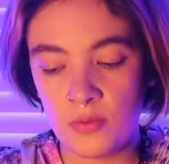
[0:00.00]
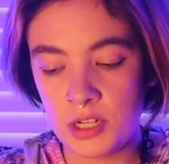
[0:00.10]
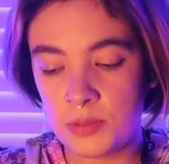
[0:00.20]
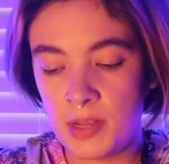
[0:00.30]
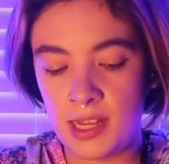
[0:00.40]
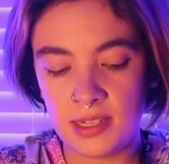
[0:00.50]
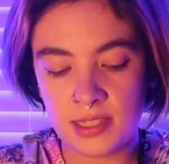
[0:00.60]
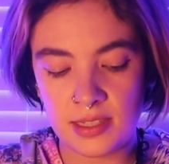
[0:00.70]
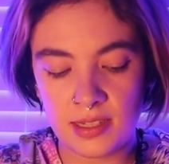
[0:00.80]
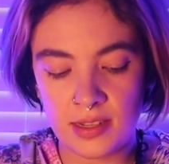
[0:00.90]
which
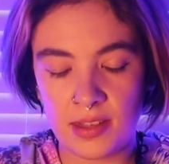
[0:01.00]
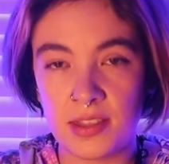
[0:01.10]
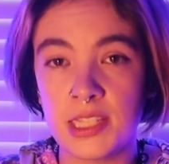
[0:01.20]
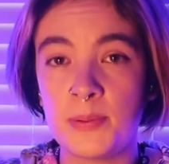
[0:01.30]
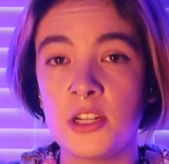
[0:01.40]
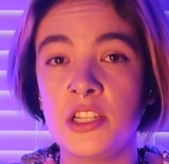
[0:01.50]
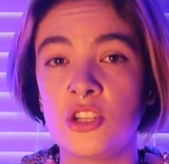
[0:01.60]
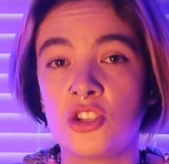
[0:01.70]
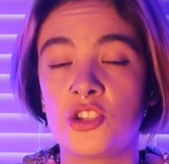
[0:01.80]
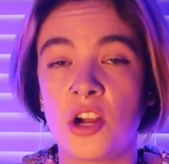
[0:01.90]
means this person
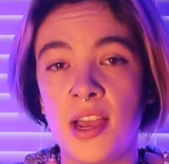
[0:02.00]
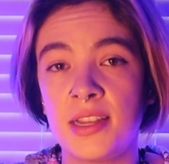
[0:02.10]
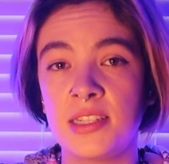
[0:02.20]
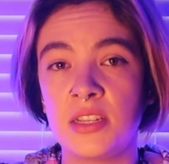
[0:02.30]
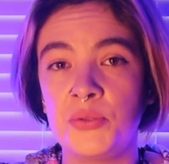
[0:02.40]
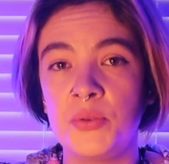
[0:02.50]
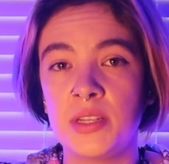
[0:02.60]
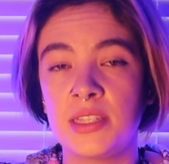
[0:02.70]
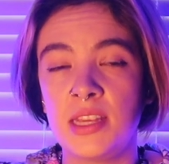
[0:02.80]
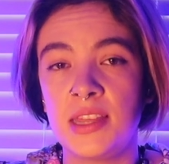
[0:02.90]
is trying
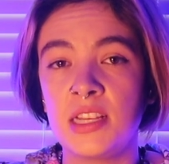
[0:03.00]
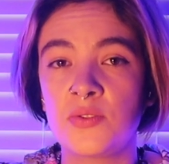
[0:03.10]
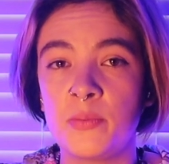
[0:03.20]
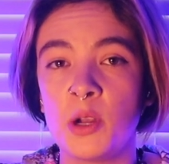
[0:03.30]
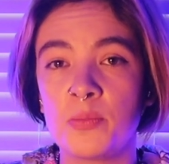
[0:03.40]
to see things from your